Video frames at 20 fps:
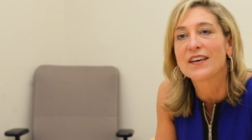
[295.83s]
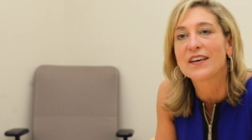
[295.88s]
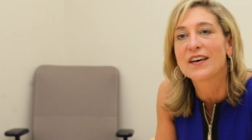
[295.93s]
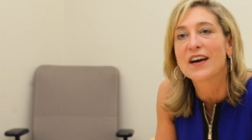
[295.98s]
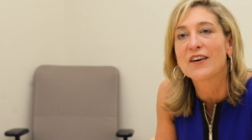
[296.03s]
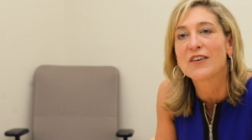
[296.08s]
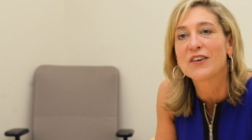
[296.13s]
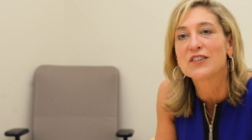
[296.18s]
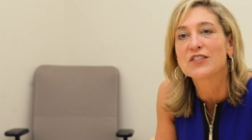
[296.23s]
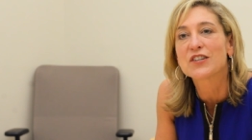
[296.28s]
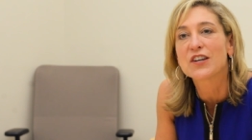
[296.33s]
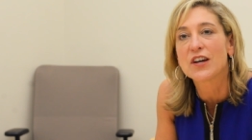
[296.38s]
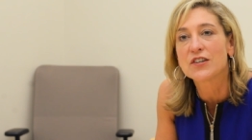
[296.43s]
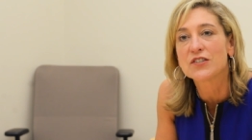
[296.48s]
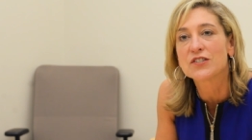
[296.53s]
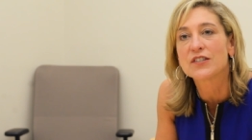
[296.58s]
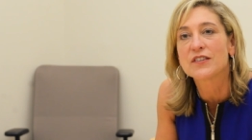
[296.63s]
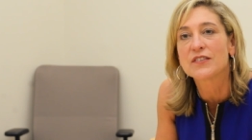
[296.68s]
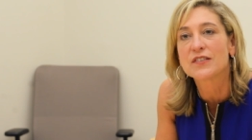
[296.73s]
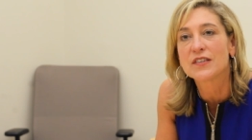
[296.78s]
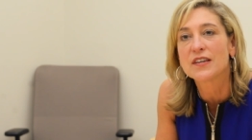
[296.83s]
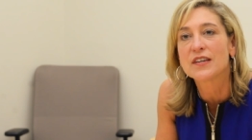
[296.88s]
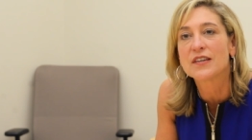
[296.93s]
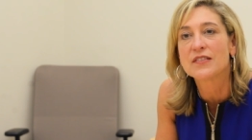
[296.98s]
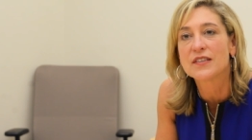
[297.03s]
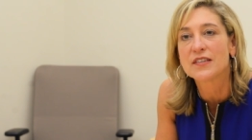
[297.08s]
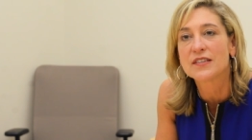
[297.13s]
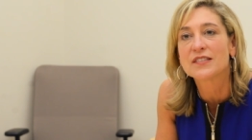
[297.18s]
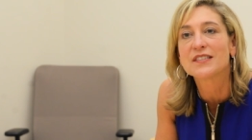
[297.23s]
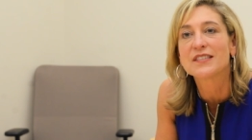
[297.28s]
higher education
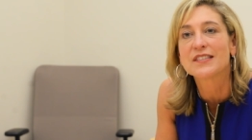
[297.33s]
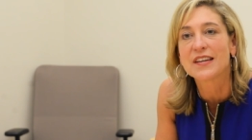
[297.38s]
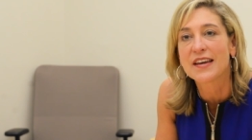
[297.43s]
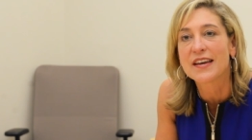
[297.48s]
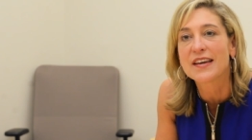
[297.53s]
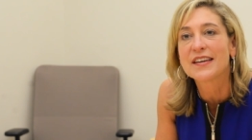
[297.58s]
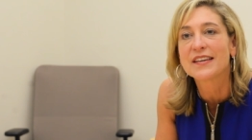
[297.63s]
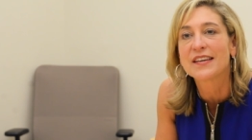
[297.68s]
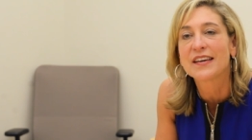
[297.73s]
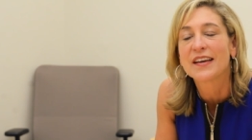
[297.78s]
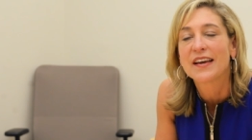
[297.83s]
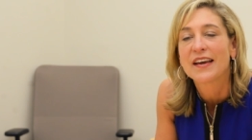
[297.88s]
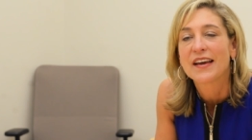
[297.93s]
in this state,